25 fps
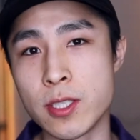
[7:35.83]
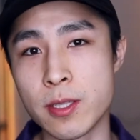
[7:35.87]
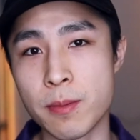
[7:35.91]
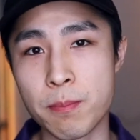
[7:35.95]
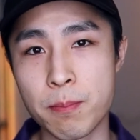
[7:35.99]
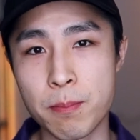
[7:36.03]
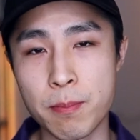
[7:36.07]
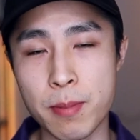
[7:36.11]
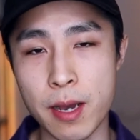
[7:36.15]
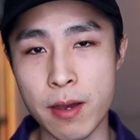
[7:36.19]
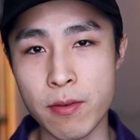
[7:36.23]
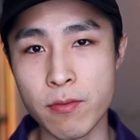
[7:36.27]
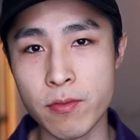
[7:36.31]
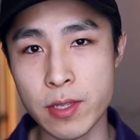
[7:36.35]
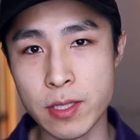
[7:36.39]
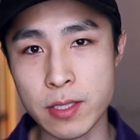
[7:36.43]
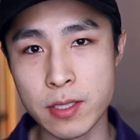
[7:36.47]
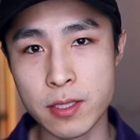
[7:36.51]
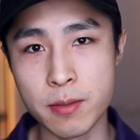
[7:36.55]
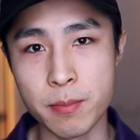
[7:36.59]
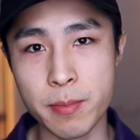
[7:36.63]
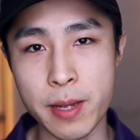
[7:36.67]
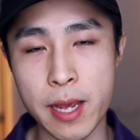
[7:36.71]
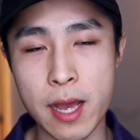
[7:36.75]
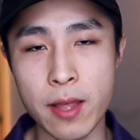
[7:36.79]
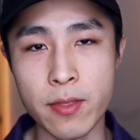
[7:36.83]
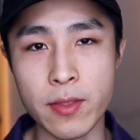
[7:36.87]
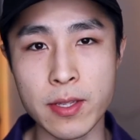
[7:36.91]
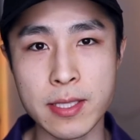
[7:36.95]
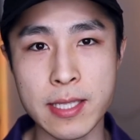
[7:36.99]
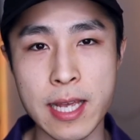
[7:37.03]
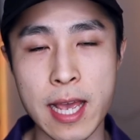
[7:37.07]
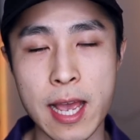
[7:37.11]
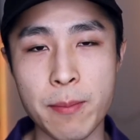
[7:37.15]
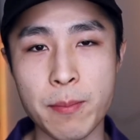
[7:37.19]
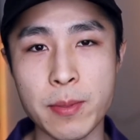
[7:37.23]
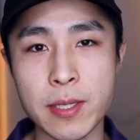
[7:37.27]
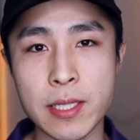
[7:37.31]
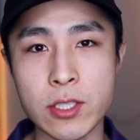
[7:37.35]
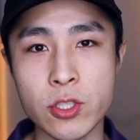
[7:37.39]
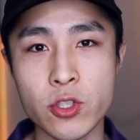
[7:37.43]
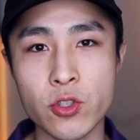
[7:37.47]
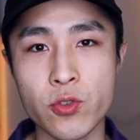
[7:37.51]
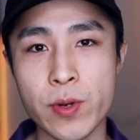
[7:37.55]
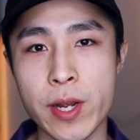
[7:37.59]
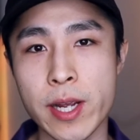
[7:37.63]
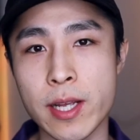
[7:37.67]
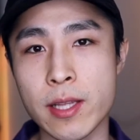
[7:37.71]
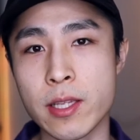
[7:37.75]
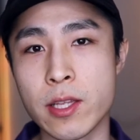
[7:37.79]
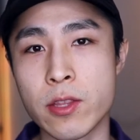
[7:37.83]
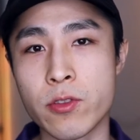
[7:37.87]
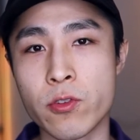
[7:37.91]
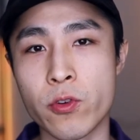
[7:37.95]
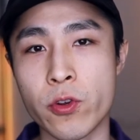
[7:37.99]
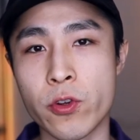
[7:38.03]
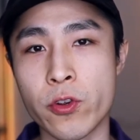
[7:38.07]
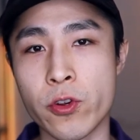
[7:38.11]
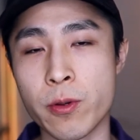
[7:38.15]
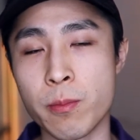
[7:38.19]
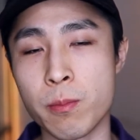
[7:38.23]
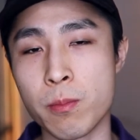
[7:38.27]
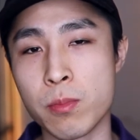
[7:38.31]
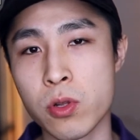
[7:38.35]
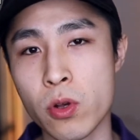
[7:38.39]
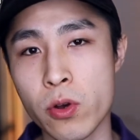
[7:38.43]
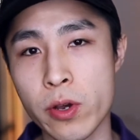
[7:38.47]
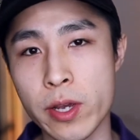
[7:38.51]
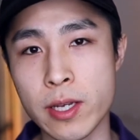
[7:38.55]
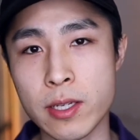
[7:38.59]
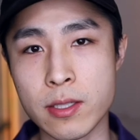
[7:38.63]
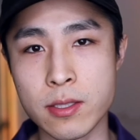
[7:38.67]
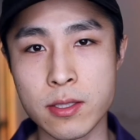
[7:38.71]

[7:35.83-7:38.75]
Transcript: above this amount that's happening directly through your employer.